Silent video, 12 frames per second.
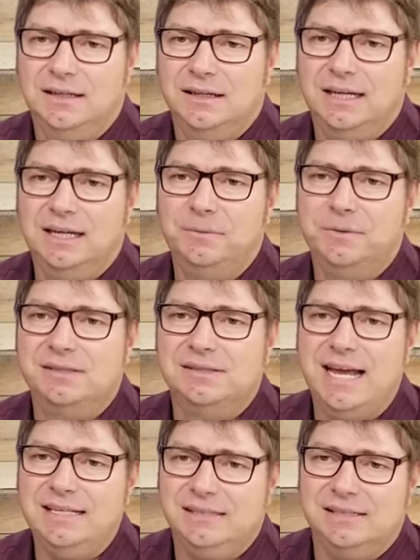It was
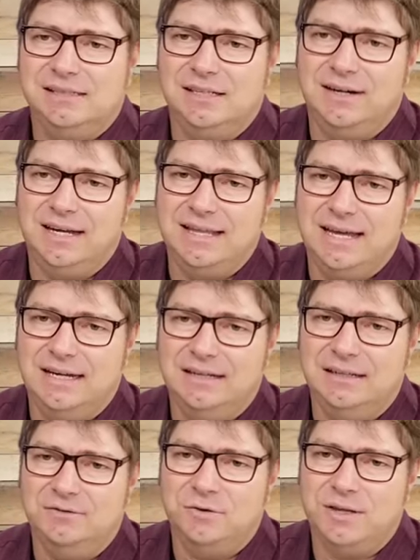necessary
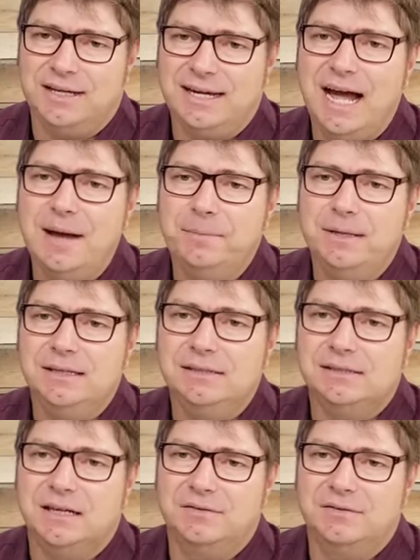then for the copies